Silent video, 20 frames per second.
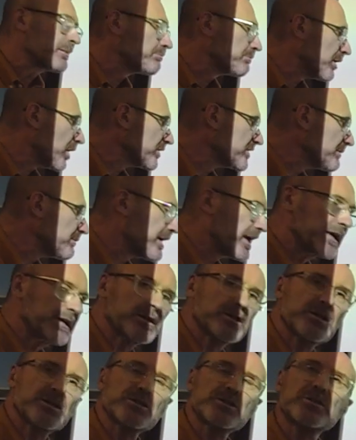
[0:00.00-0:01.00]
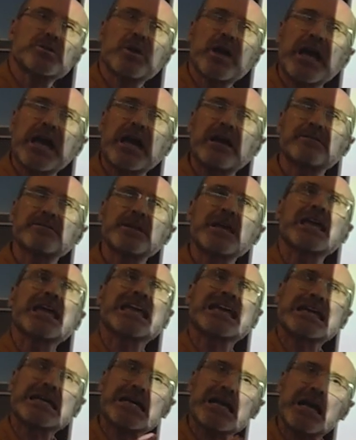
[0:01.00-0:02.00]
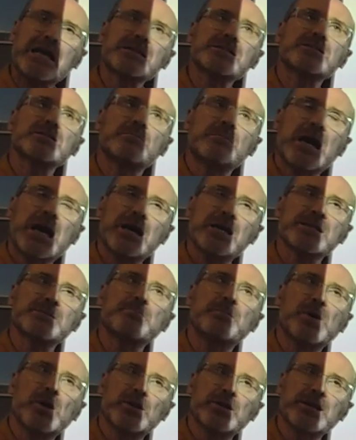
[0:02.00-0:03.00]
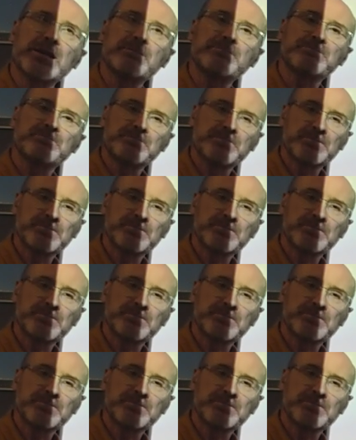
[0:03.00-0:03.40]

body makers to have a customized body